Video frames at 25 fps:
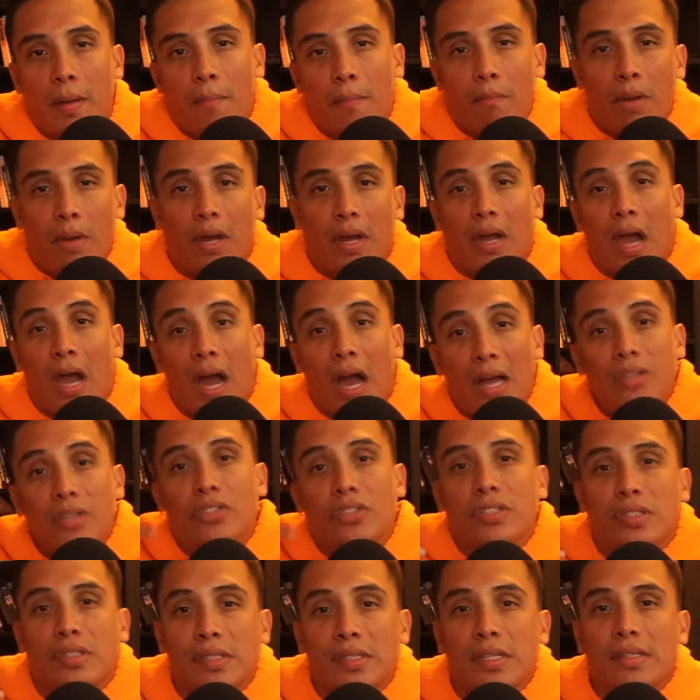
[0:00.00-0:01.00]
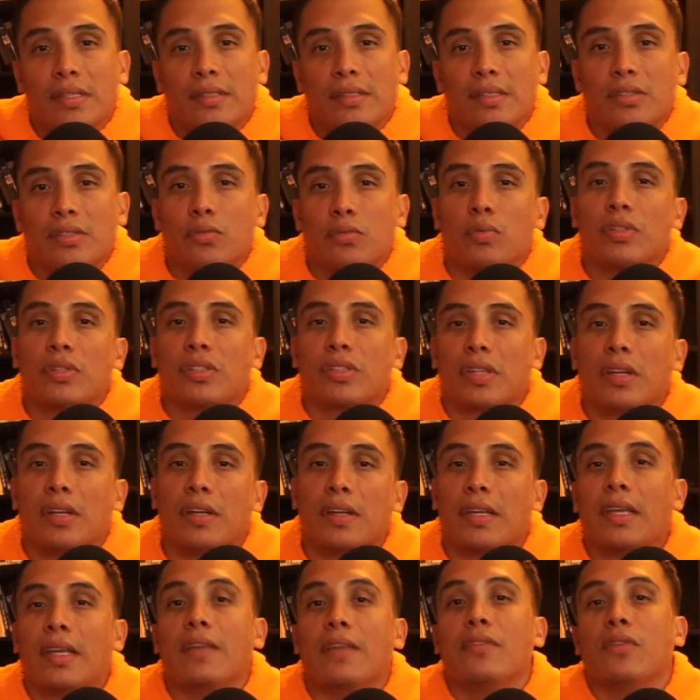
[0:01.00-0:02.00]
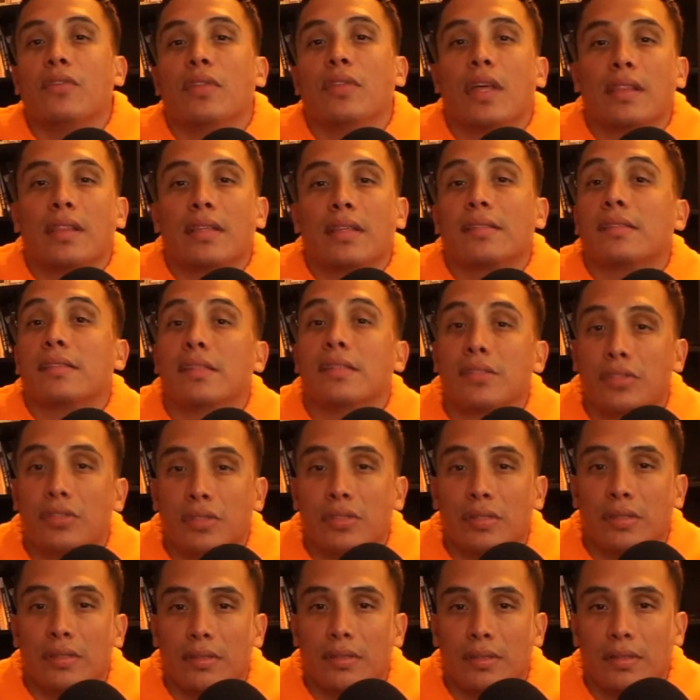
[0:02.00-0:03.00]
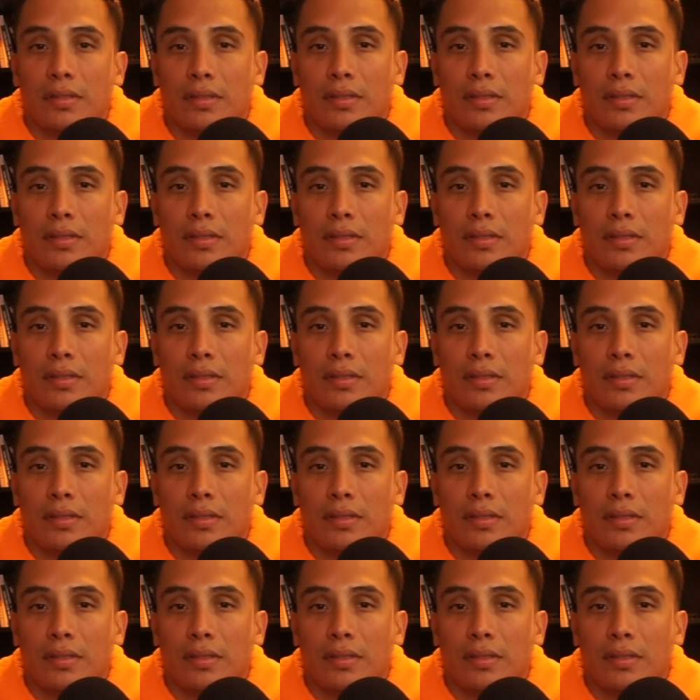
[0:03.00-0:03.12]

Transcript: but consciousness is what's going to give you that decision.